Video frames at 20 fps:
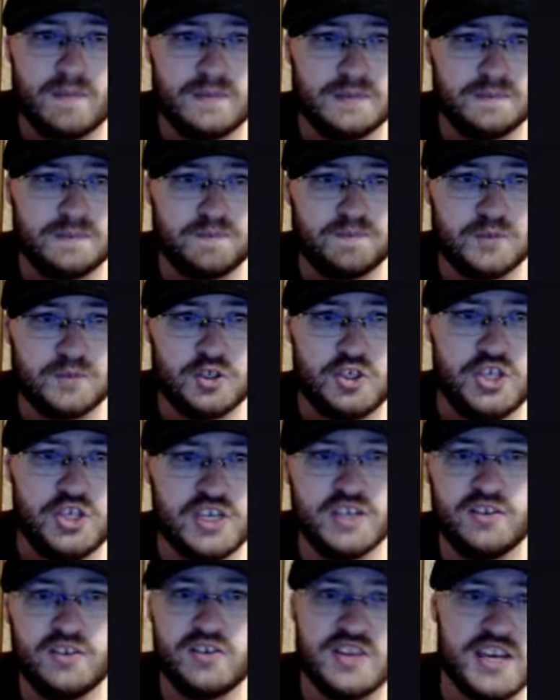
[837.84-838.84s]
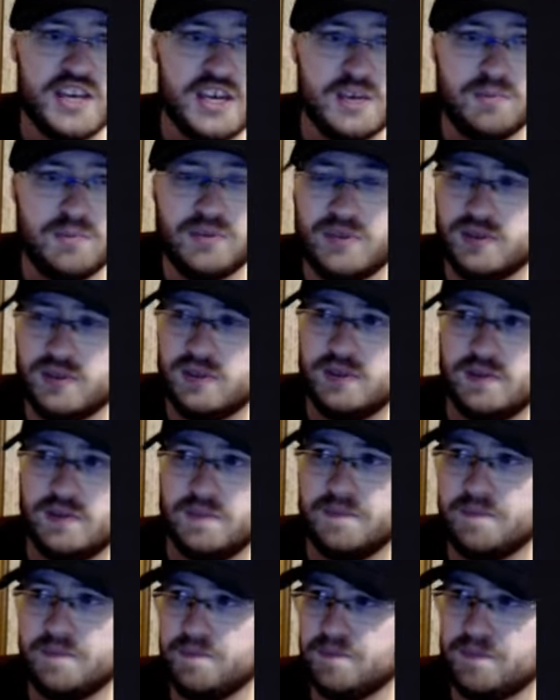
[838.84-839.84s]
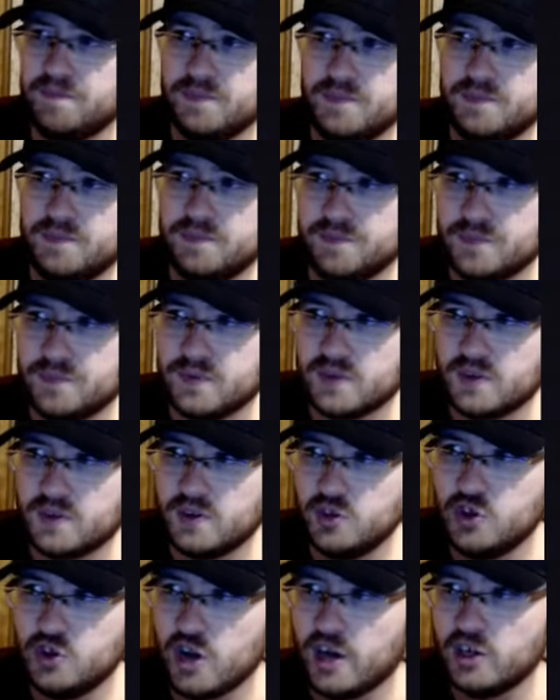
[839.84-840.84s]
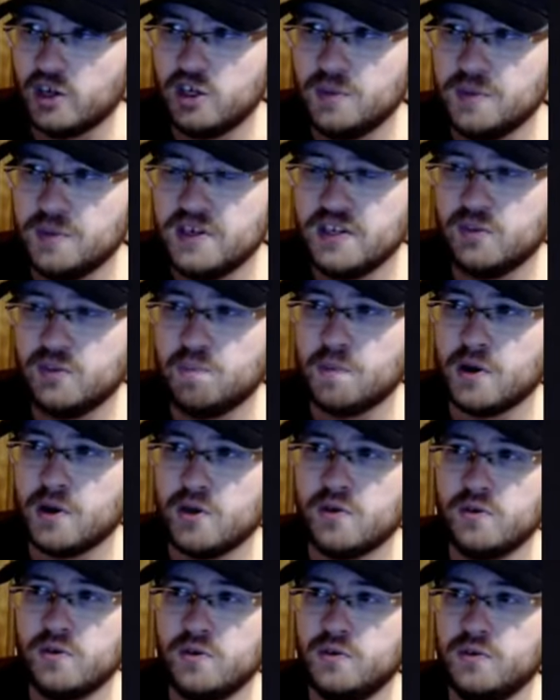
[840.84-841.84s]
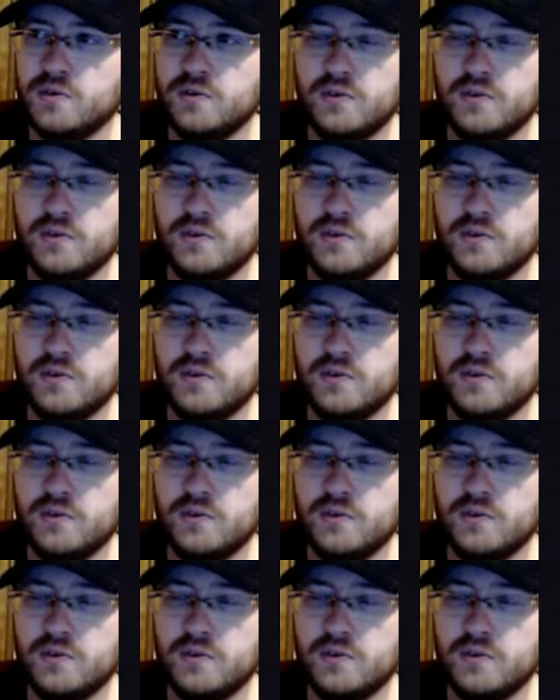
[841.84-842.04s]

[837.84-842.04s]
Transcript: she escapes, John Goodman gets burned